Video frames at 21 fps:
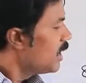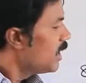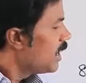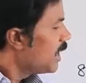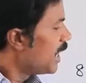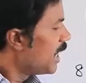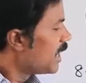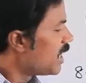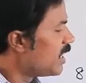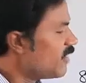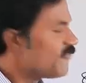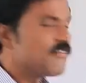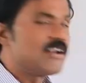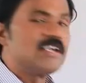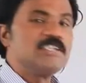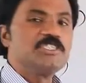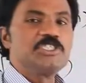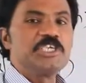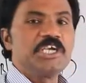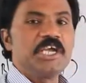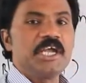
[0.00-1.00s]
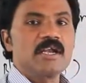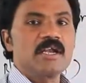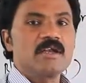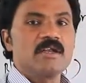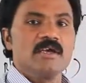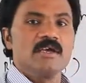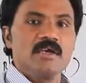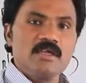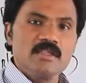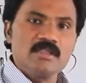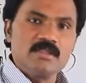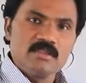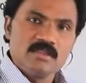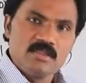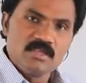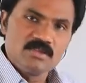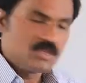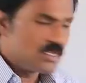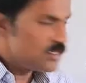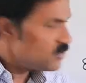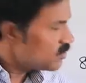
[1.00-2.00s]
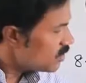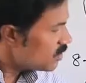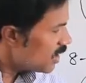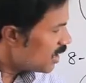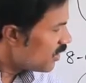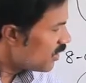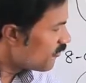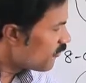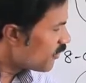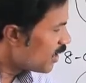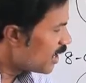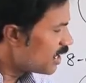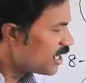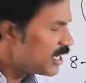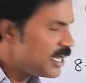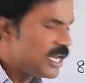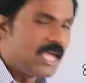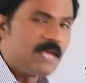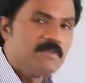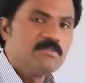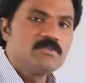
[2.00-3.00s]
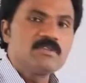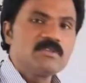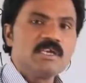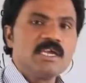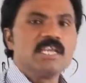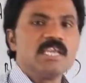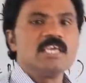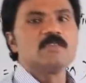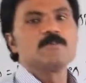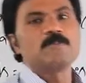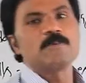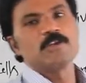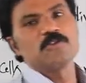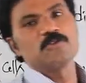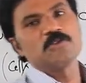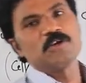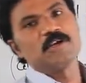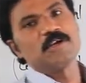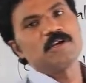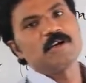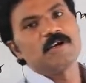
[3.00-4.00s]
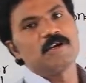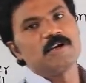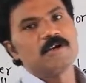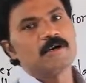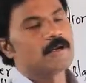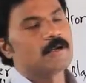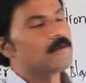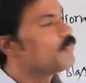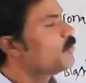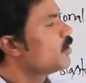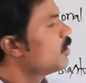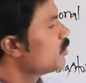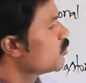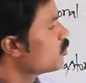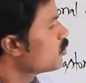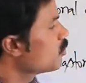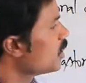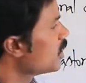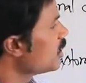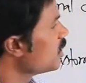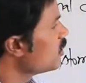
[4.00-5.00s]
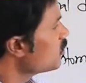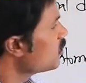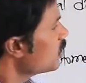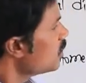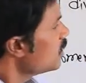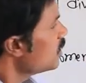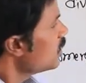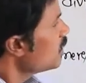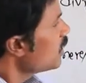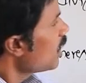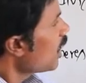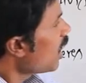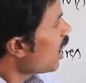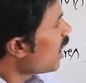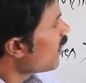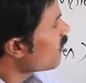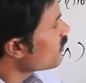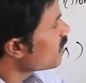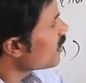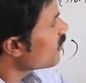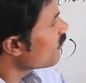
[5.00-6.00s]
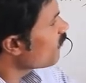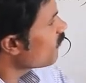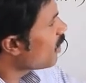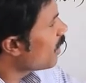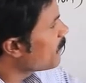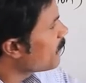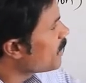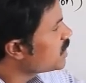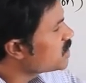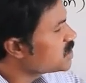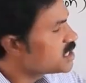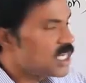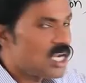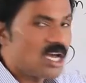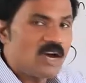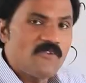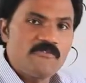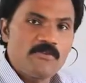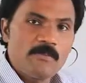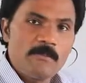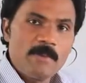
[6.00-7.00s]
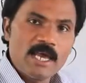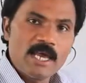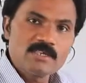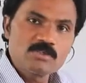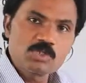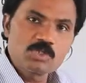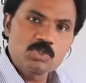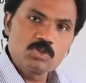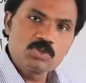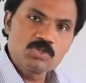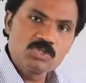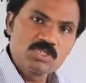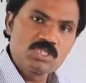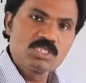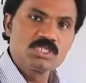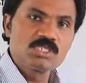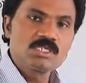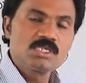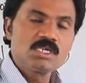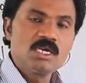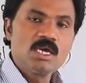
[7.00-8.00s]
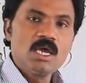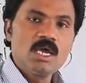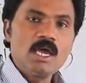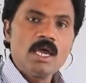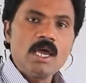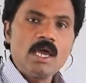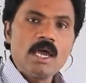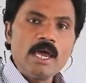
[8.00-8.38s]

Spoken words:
it differentiate. This is different names it is present and all. So that is after formation of blastocyst.